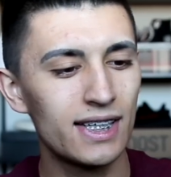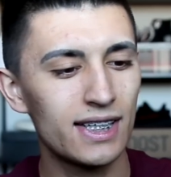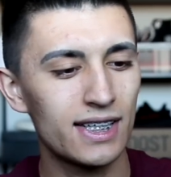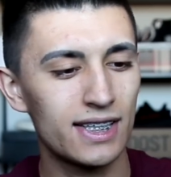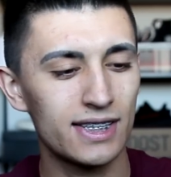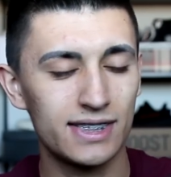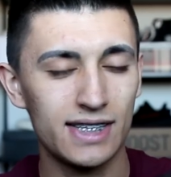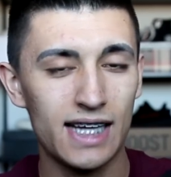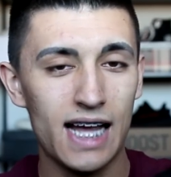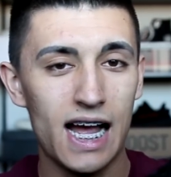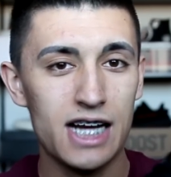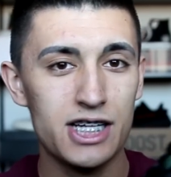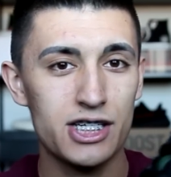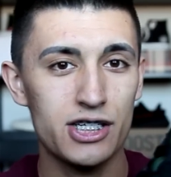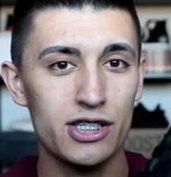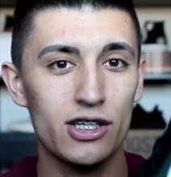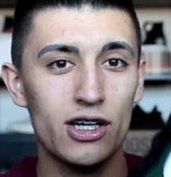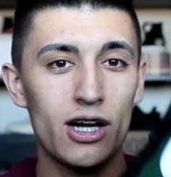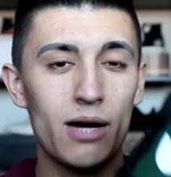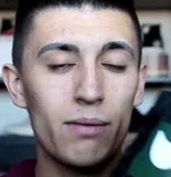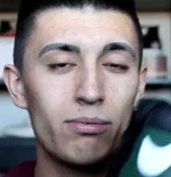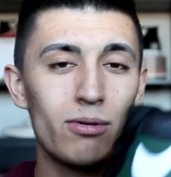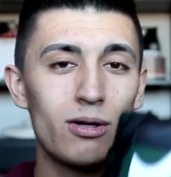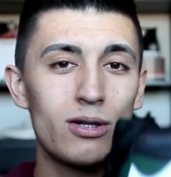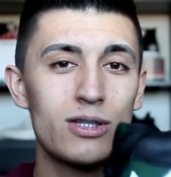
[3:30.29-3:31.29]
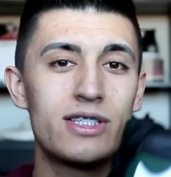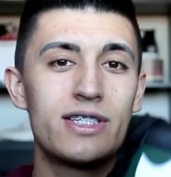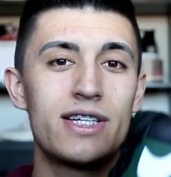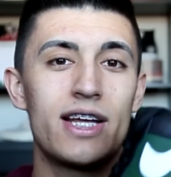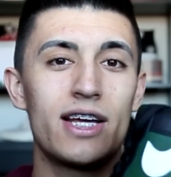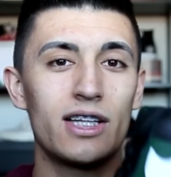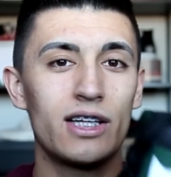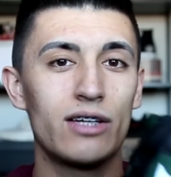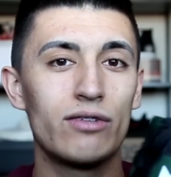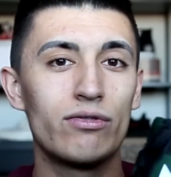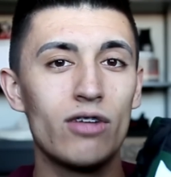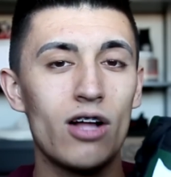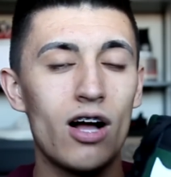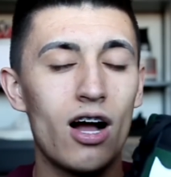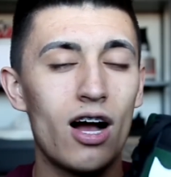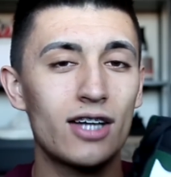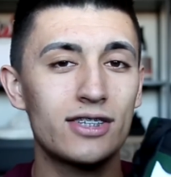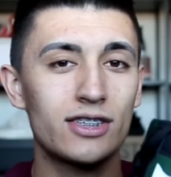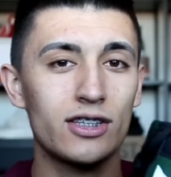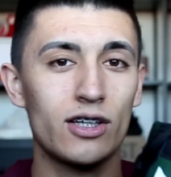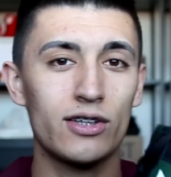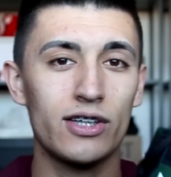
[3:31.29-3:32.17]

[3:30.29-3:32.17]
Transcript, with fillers: because he actually uploads daily vlogs.